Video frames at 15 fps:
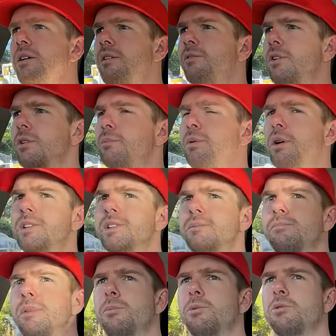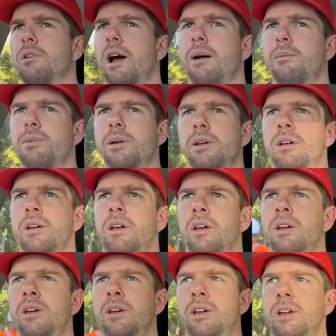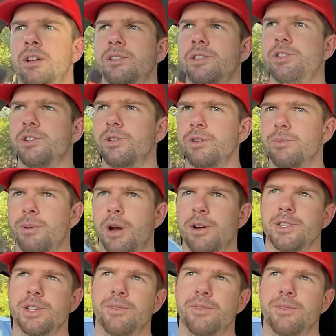I've got to buy some bubble wrap to do the post.